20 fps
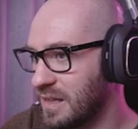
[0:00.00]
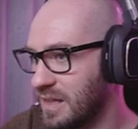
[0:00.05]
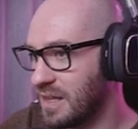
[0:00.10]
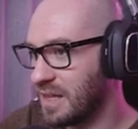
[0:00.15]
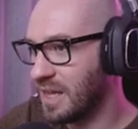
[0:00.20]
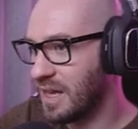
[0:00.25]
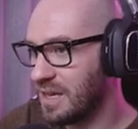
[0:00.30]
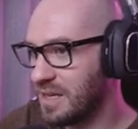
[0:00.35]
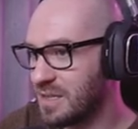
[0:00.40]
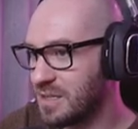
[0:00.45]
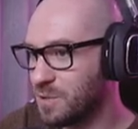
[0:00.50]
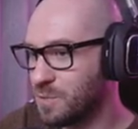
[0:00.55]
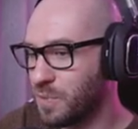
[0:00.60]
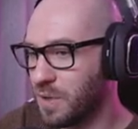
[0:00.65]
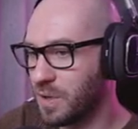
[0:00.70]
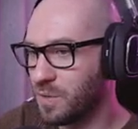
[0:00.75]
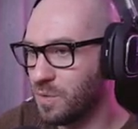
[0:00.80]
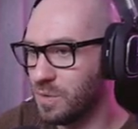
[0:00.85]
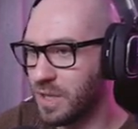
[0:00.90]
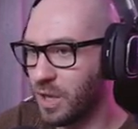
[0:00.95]
That is
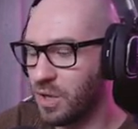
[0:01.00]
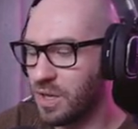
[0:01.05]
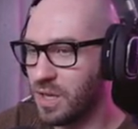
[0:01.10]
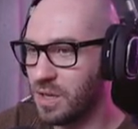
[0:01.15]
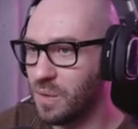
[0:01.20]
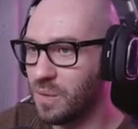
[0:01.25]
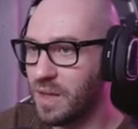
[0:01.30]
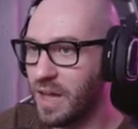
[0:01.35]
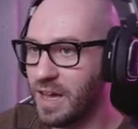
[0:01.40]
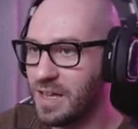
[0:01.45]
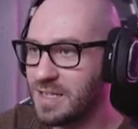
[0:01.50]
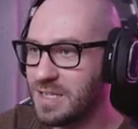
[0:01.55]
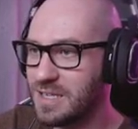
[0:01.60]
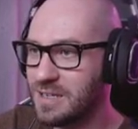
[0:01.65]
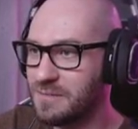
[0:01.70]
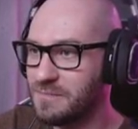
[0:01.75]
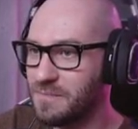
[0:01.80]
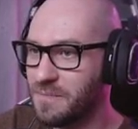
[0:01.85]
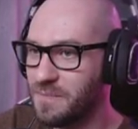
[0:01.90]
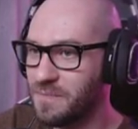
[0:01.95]
pretty cool that you can do that.
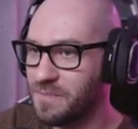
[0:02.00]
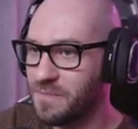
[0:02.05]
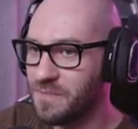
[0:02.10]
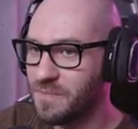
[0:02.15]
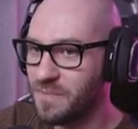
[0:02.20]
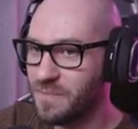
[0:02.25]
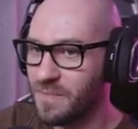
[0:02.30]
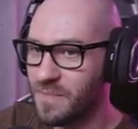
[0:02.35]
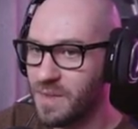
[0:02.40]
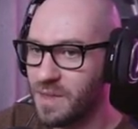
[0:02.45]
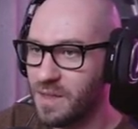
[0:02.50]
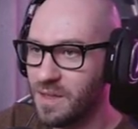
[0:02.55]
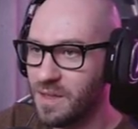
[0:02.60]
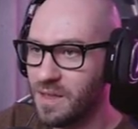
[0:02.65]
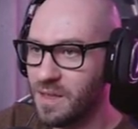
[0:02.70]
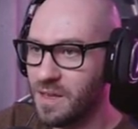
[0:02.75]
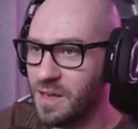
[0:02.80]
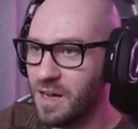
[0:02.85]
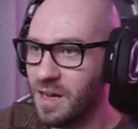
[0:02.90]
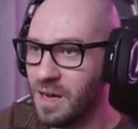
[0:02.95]

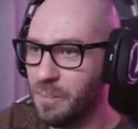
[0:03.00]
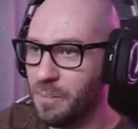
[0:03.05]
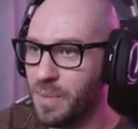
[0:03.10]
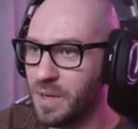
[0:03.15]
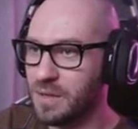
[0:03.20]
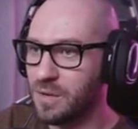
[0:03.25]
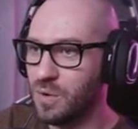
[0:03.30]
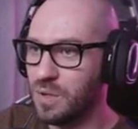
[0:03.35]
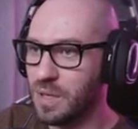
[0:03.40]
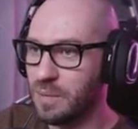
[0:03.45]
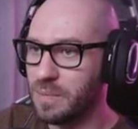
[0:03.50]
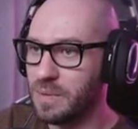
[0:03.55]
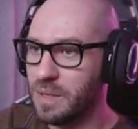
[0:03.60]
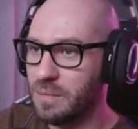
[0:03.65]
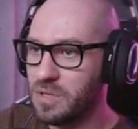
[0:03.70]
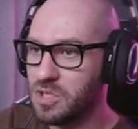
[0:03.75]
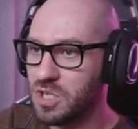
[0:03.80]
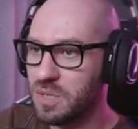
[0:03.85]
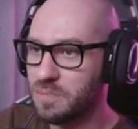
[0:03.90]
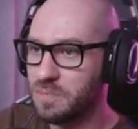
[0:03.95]
Uh, but hold up,
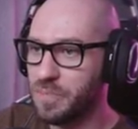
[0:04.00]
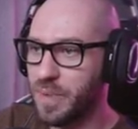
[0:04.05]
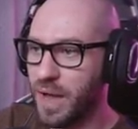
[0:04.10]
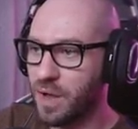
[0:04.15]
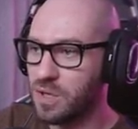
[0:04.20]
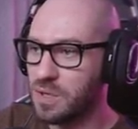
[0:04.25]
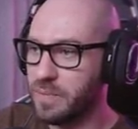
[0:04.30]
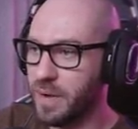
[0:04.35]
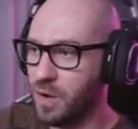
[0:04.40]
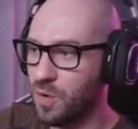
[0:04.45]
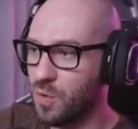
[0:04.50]
let me jump back into my